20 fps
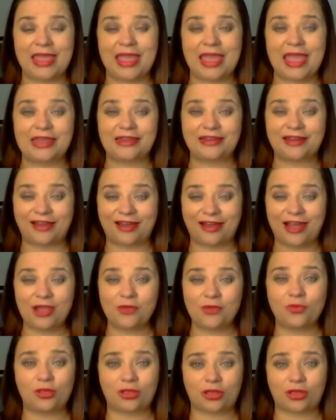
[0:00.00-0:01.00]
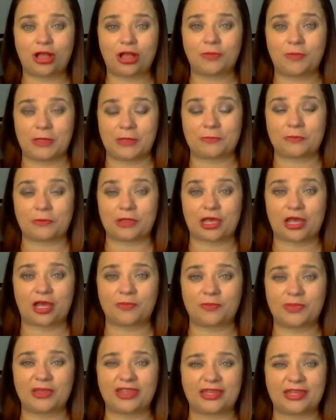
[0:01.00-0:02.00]
And I will call people out.
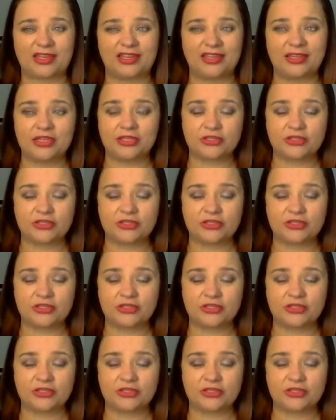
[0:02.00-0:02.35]
I'll be like,